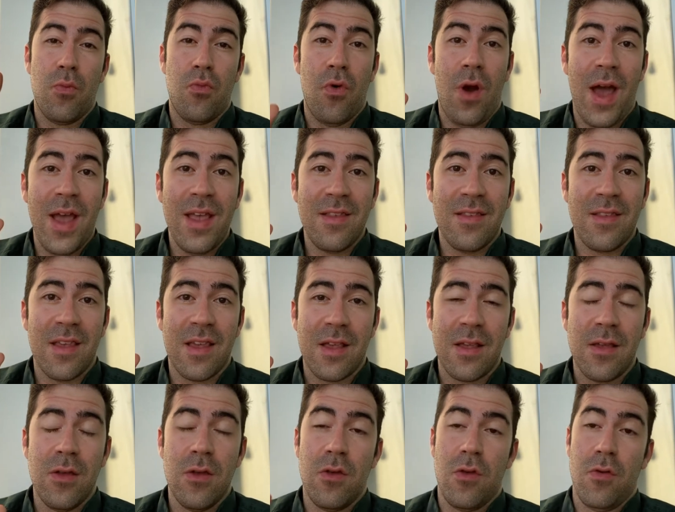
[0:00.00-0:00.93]

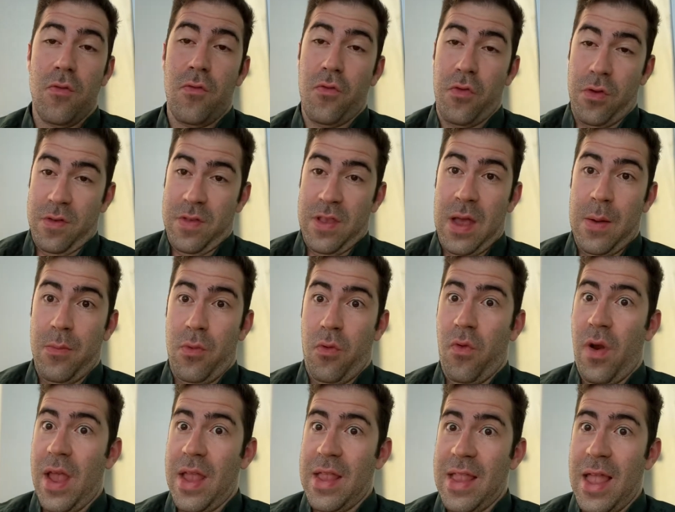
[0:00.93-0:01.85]
rising, for example,
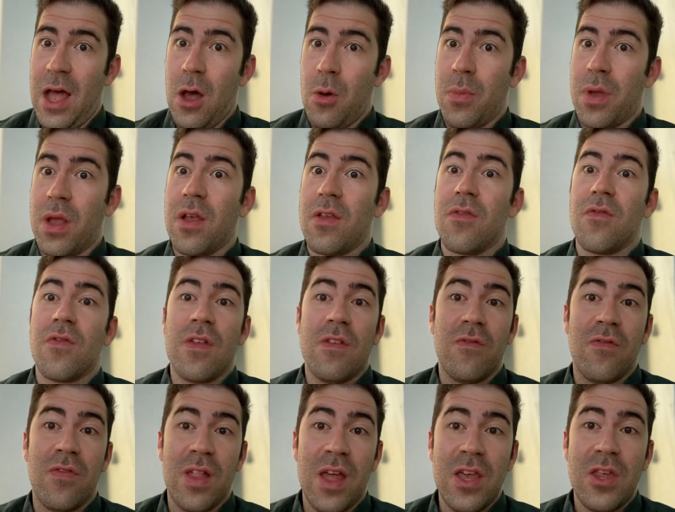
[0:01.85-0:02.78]
right now because of
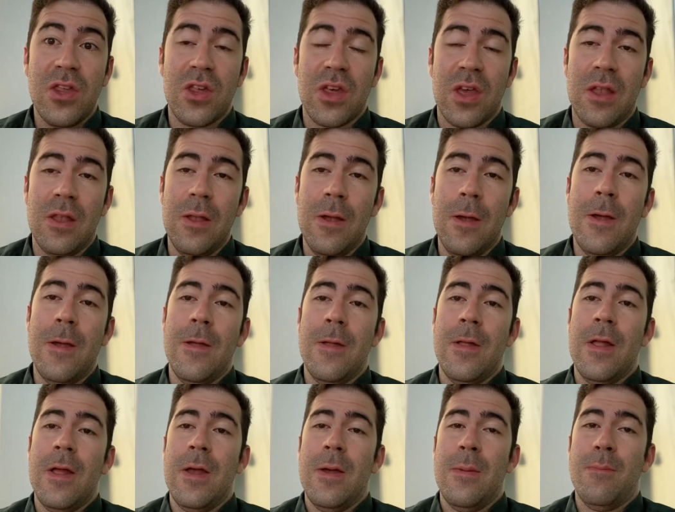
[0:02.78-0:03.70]
inflation,
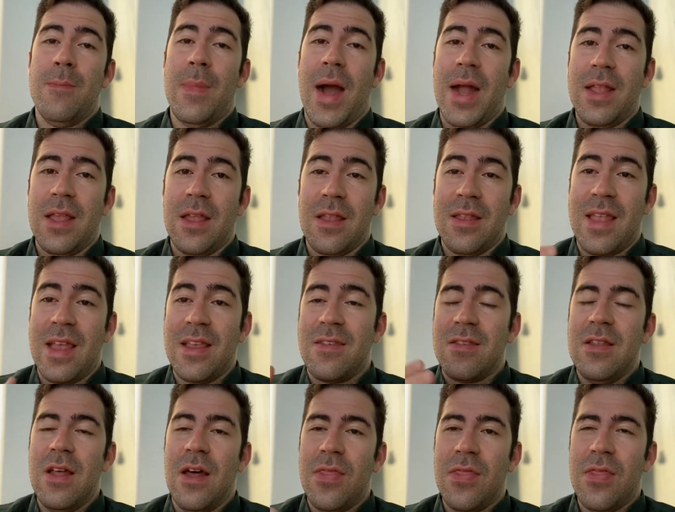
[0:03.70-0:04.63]
there's
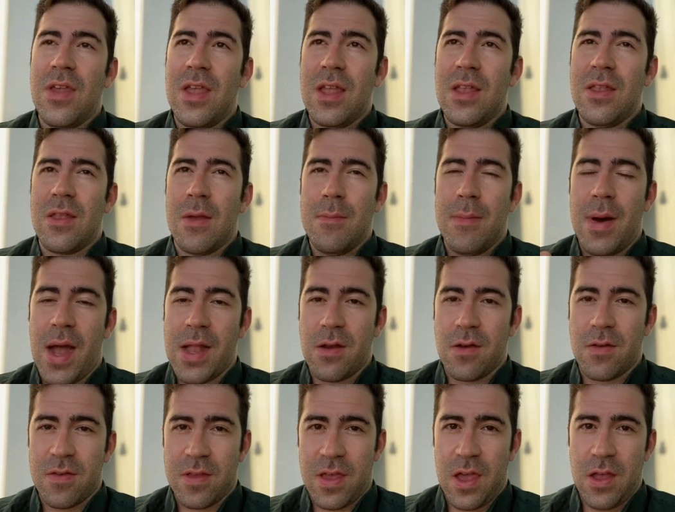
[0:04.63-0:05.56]
nothing the
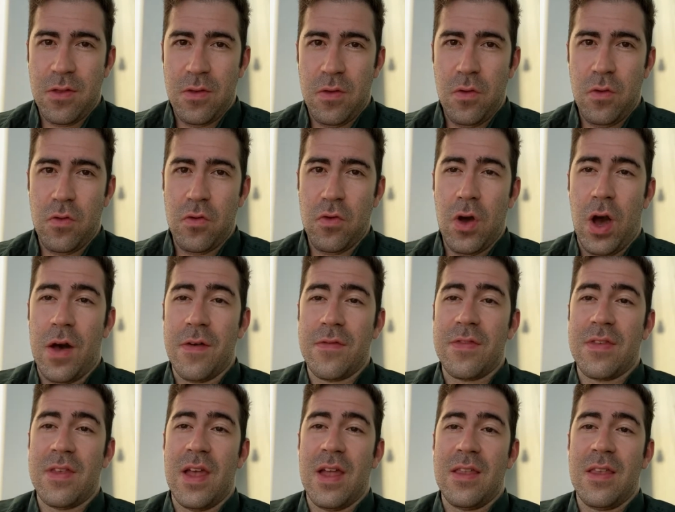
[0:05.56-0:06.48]
miners can do to
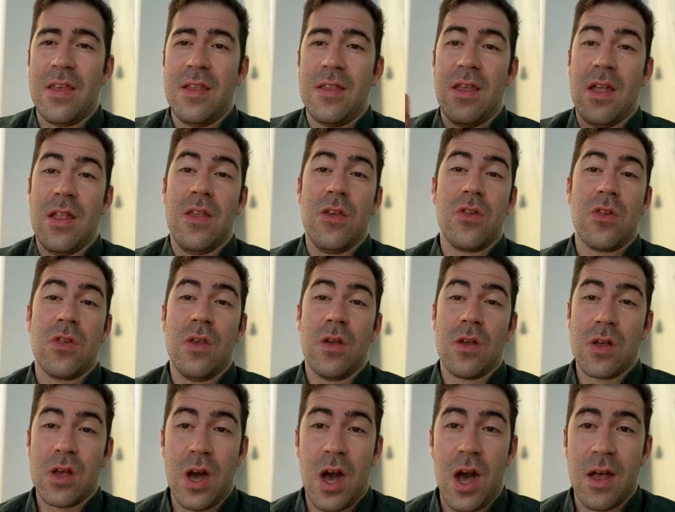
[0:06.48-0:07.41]
offset the additional
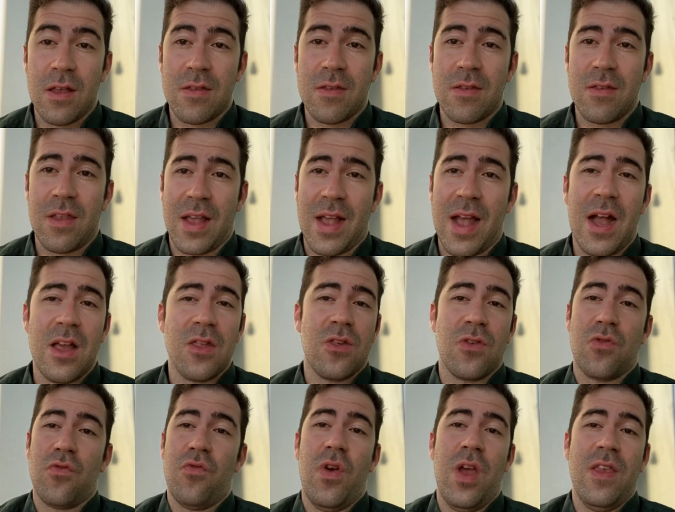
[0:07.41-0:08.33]
costs. They can't
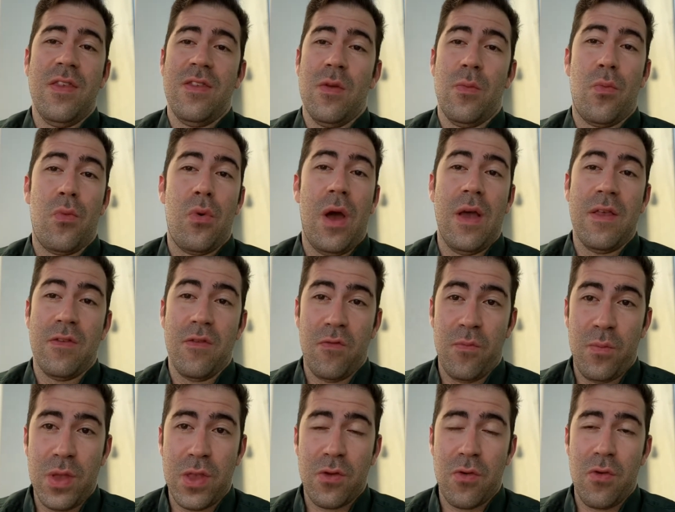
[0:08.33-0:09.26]
just raise the price of
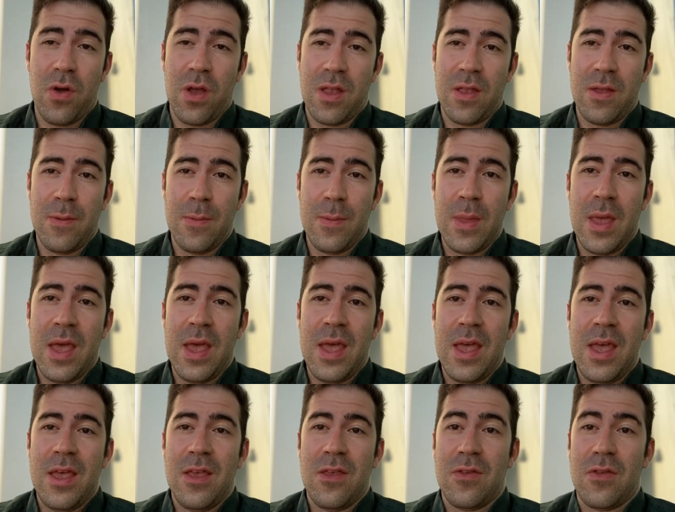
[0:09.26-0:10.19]
Bitcoin.
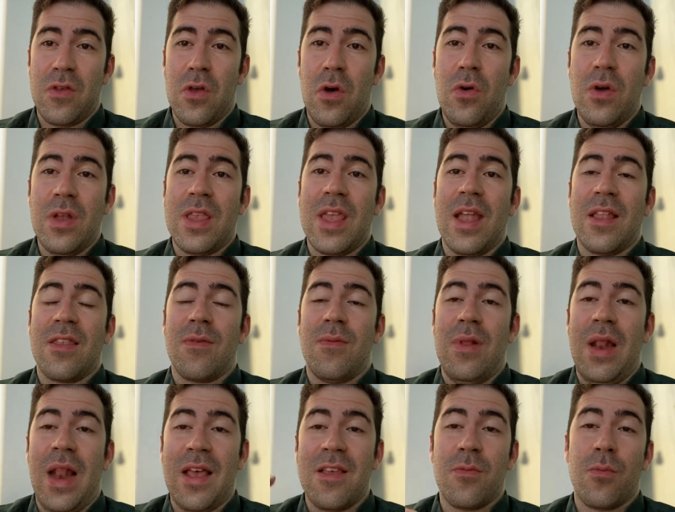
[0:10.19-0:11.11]
So it gets
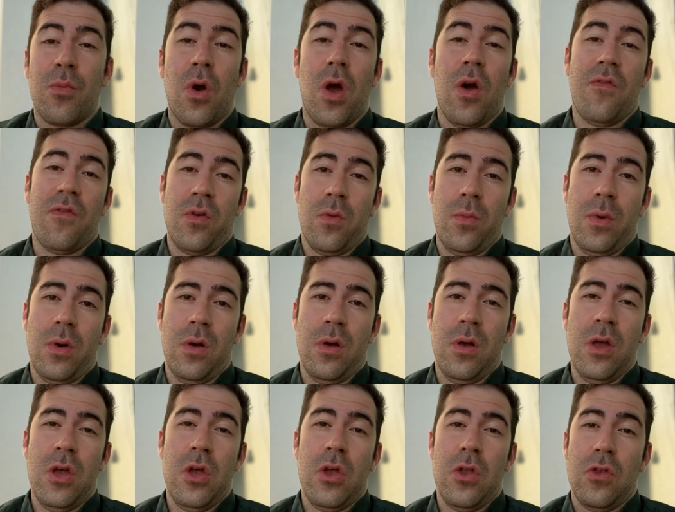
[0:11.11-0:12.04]
less profitable
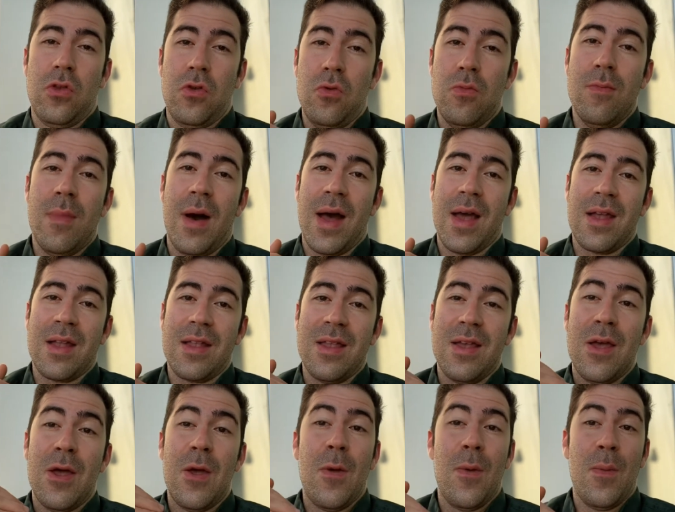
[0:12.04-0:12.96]
to mine
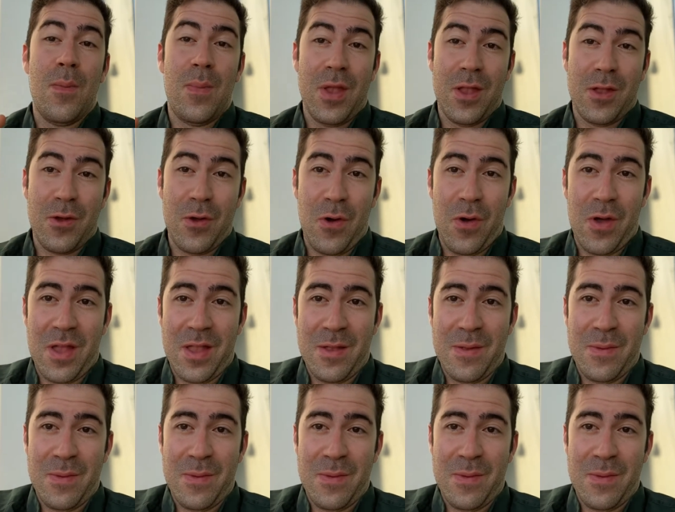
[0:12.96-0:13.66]
Bitcoin.